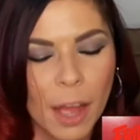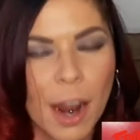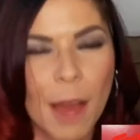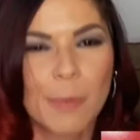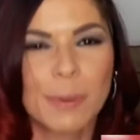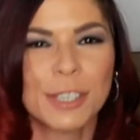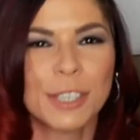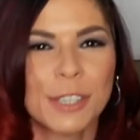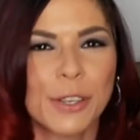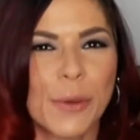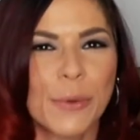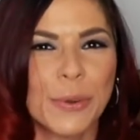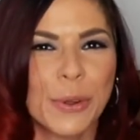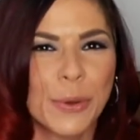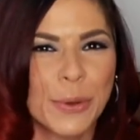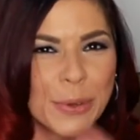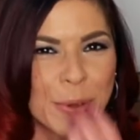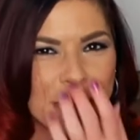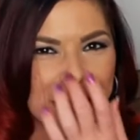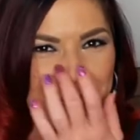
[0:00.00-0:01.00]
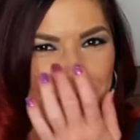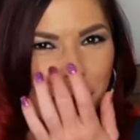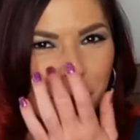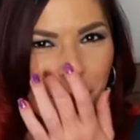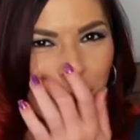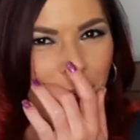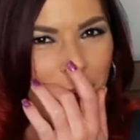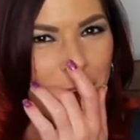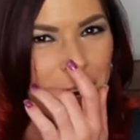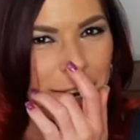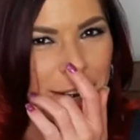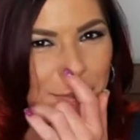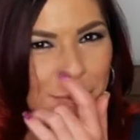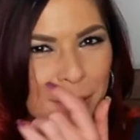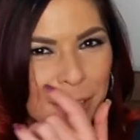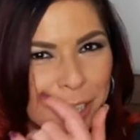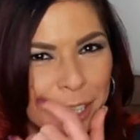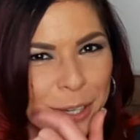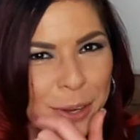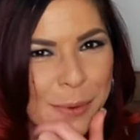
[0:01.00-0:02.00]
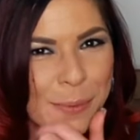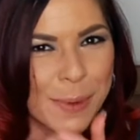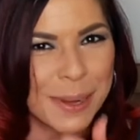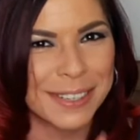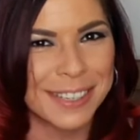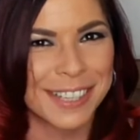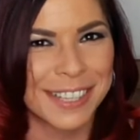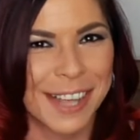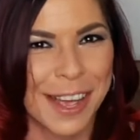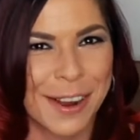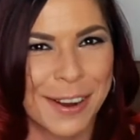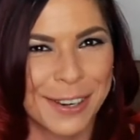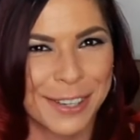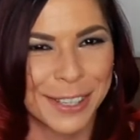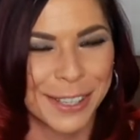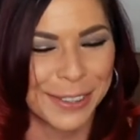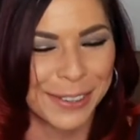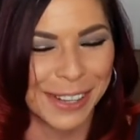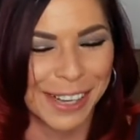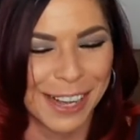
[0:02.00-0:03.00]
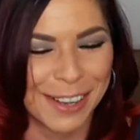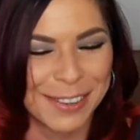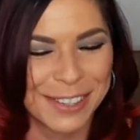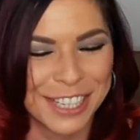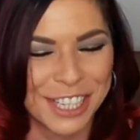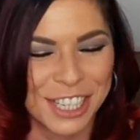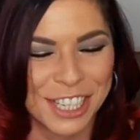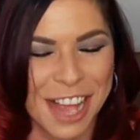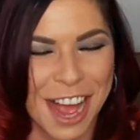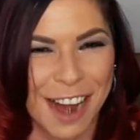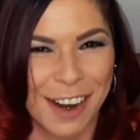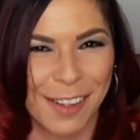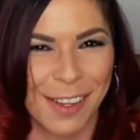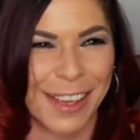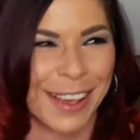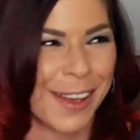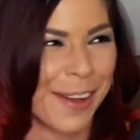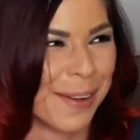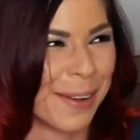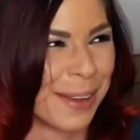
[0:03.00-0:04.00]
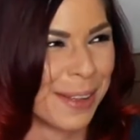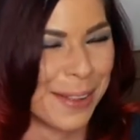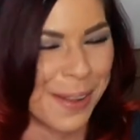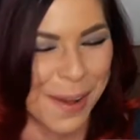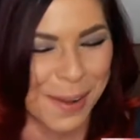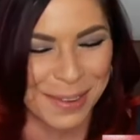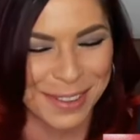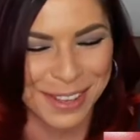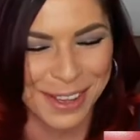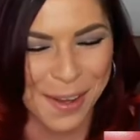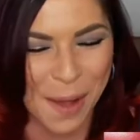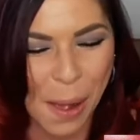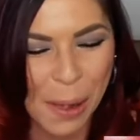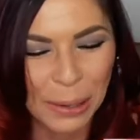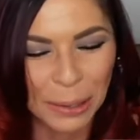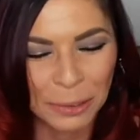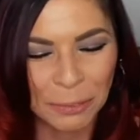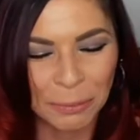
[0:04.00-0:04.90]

And I was so new, you can tell, like, I didn't really know what to say or do. Like, I was just kind of like going along with you.